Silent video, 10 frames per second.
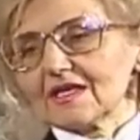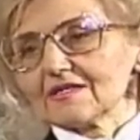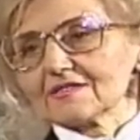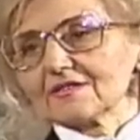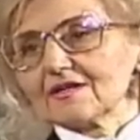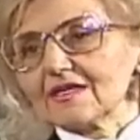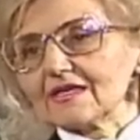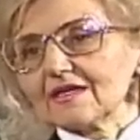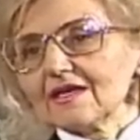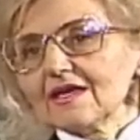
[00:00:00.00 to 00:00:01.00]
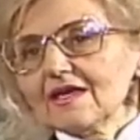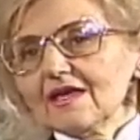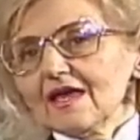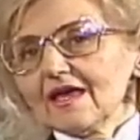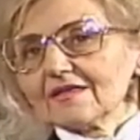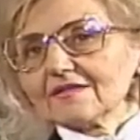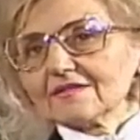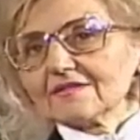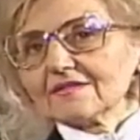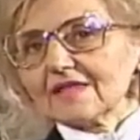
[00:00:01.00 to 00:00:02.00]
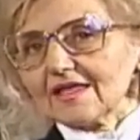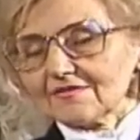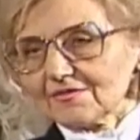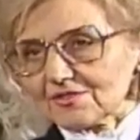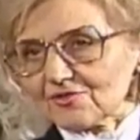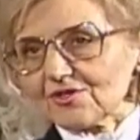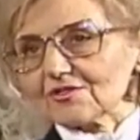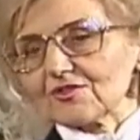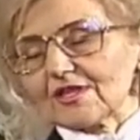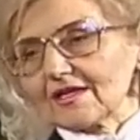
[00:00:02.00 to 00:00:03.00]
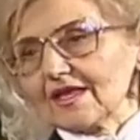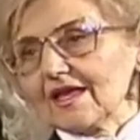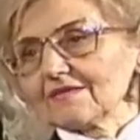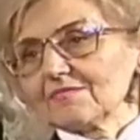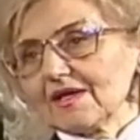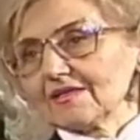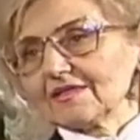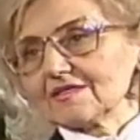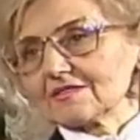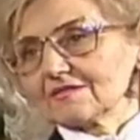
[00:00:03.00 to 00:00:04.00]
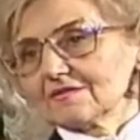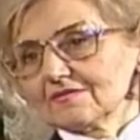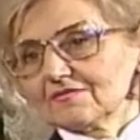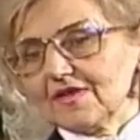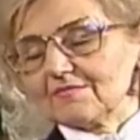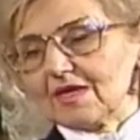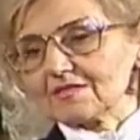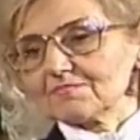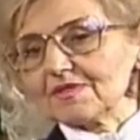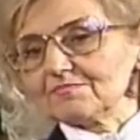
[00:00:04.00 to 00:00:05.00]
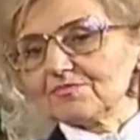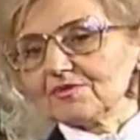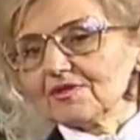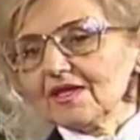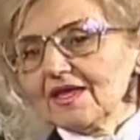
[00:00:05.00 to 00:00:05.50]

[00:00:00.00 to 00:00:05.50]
size drawing, and uh, that was judged again by these famous people.